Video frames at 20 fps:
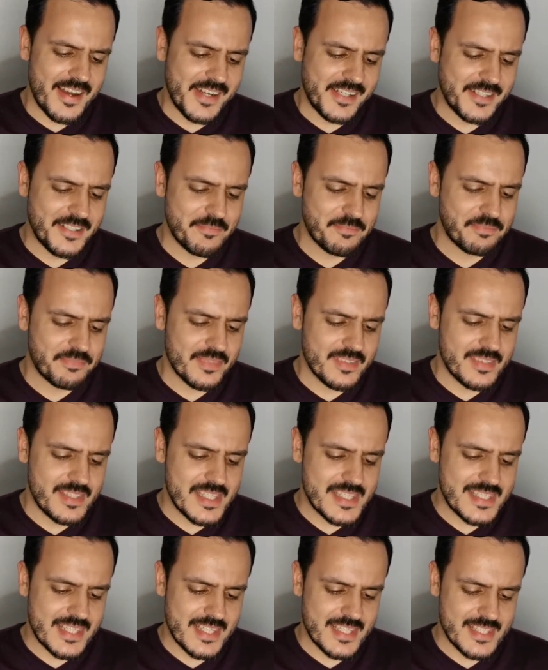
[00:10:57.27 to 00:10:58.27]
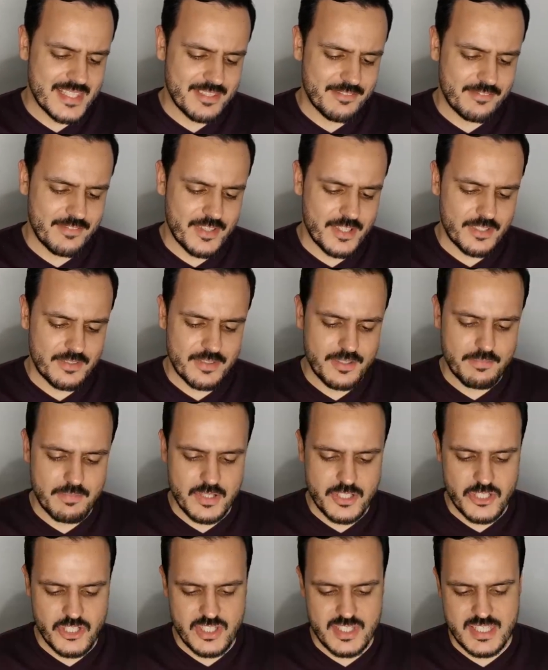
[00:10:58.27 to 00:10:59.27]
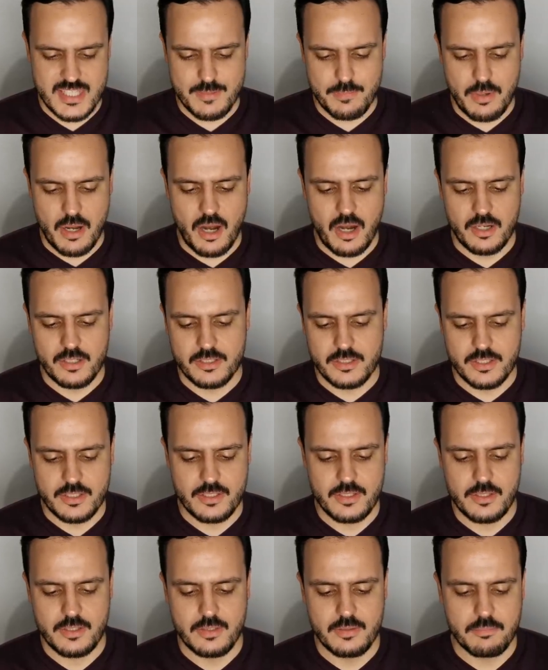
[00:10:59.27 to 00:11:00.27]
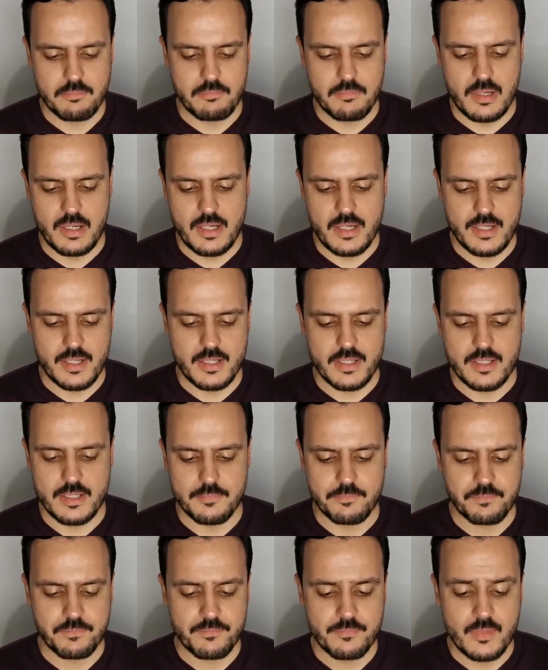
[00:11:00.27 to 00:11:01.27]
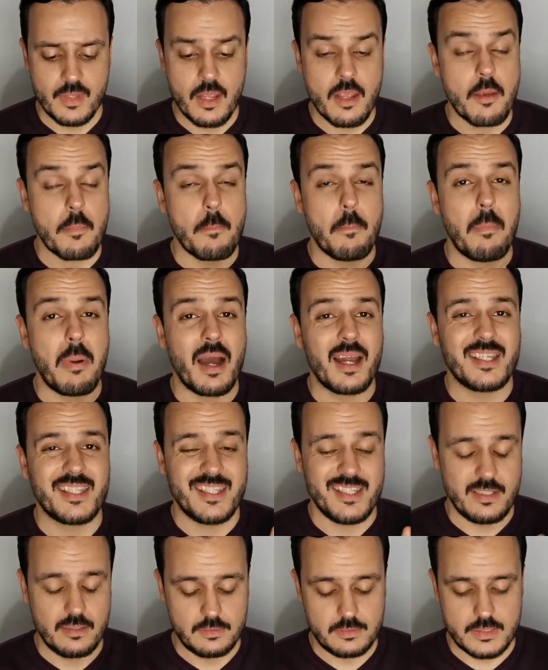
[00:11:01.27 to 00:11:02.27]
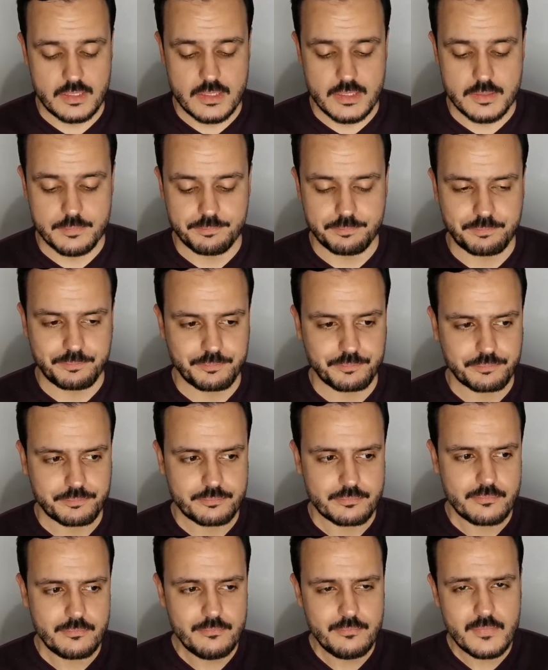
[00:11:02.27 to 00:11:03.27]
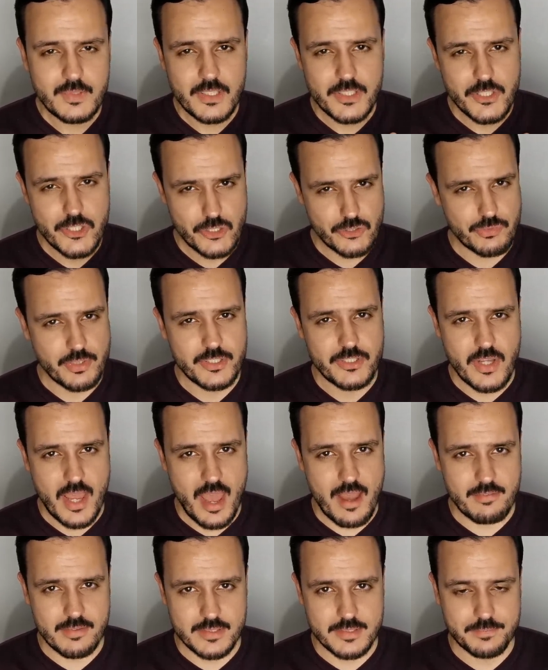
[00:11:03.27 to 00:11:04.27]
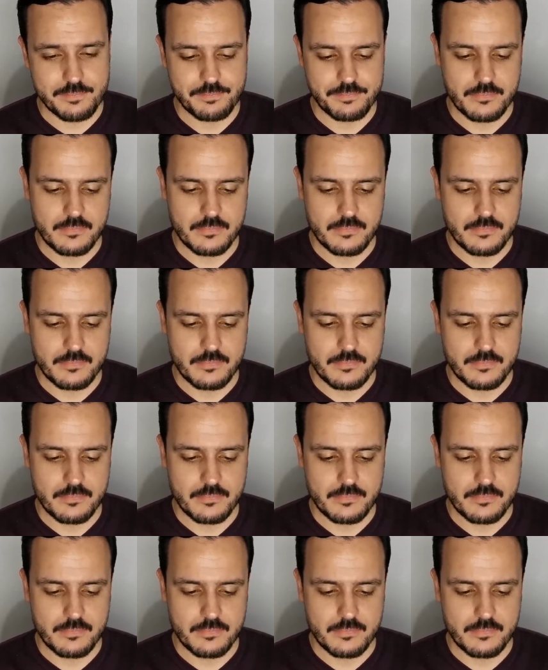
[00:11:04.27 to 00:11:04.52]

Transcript: um, this is very much inspired by, by Kilian Straight to Heaven.